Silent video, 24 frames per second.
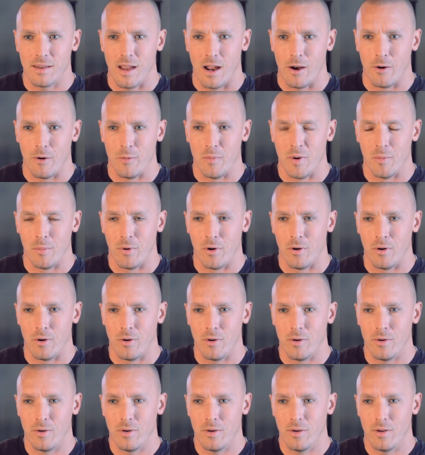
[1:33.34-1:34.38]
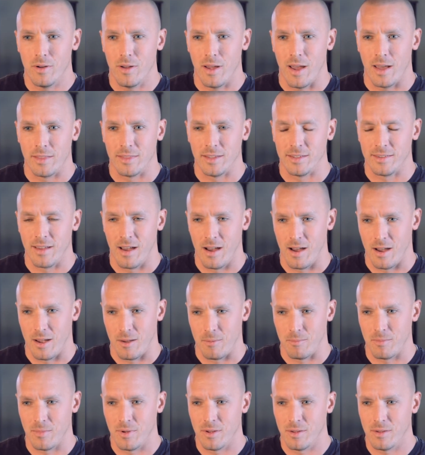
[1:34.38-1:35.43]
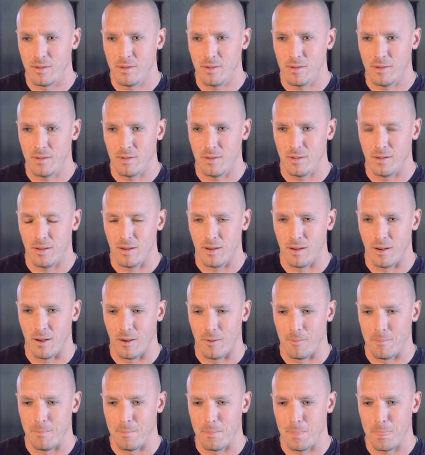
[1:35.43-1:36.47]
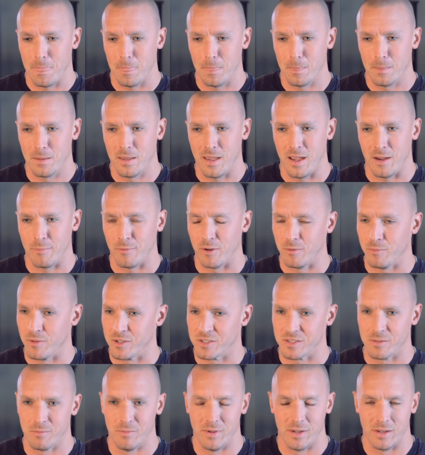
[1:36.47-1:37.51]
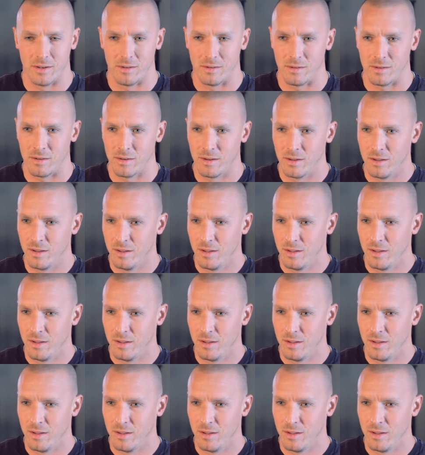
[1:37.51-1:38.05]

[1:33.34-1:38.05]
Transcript: I remember at the time, Cameron must have been,